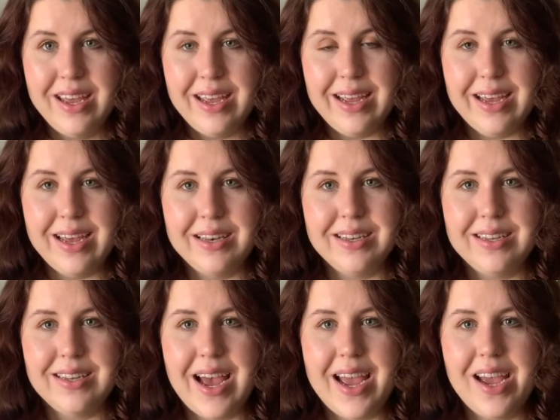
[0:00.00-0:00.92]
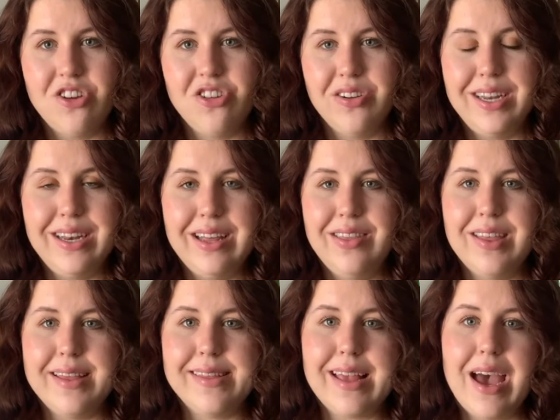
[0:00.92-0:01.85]
And I actually knit
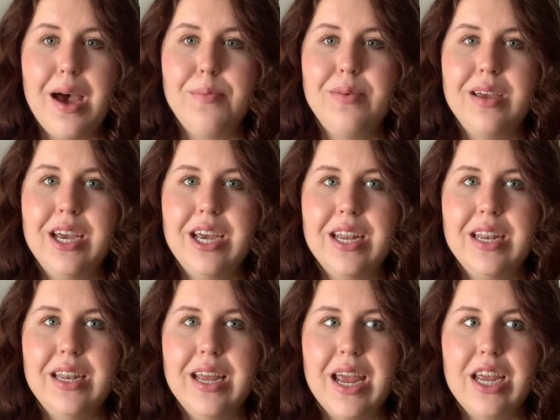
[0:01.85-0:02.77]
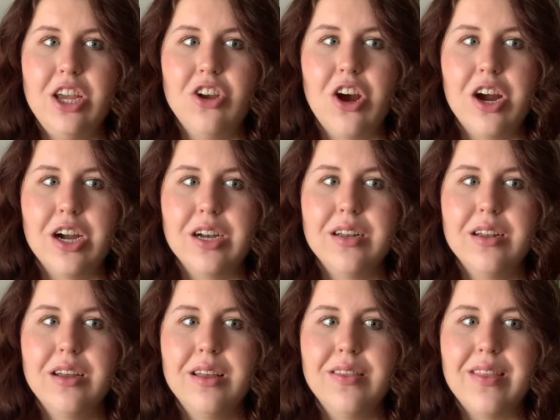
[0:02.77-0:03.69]
this up in a
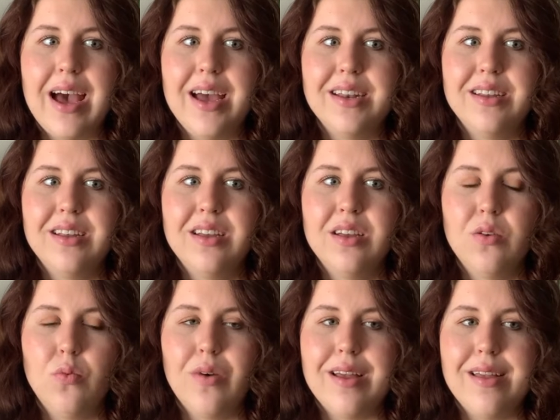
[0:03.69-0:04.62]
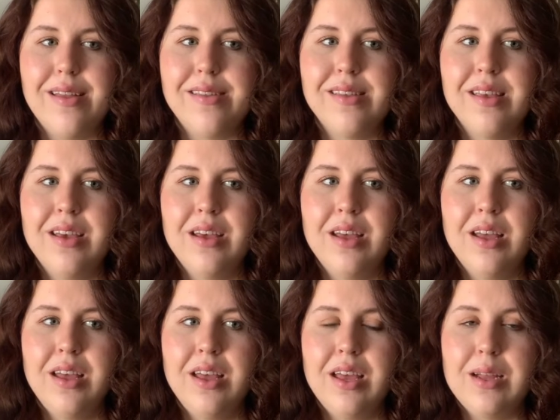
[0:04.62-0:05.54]
yarn that was
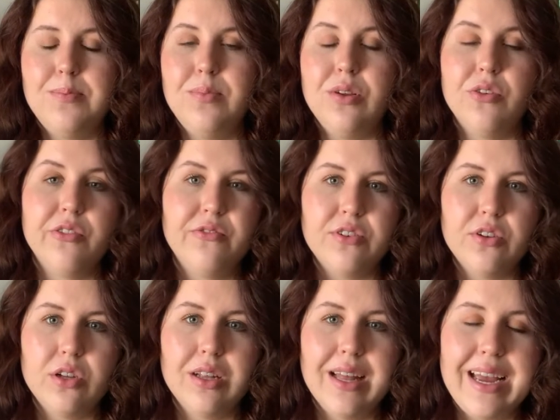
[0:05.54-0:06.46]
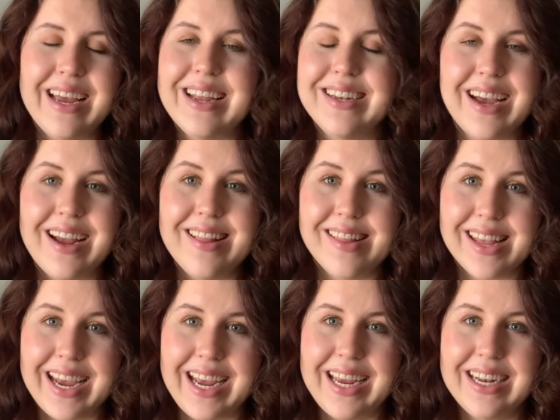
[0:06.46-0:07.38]
a beautiful hand-dyed
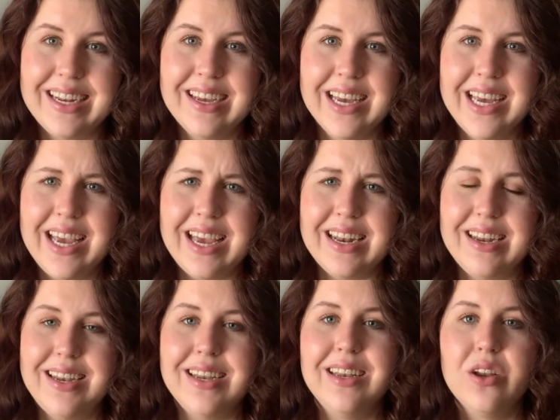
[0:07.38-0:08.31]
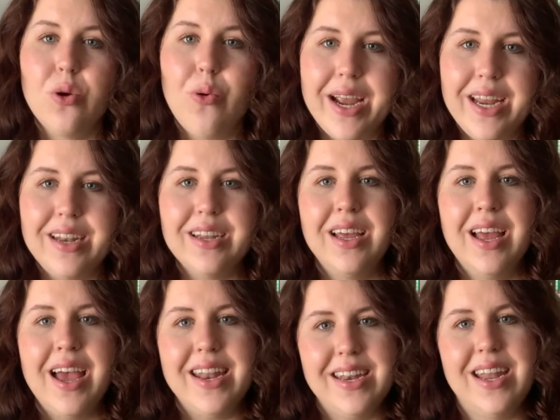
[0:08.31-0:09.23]
skein, and it didn't quite
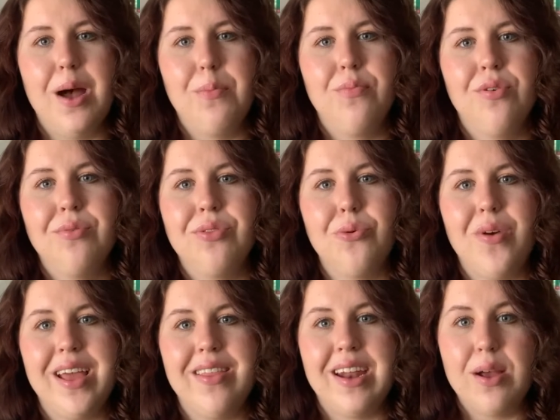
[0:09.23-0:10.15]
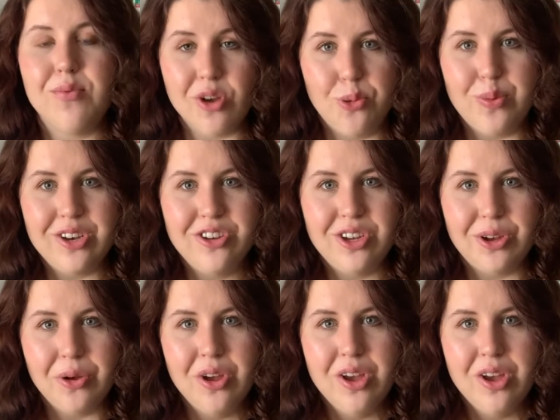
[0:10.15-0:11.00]
end up the way that I was hoping to.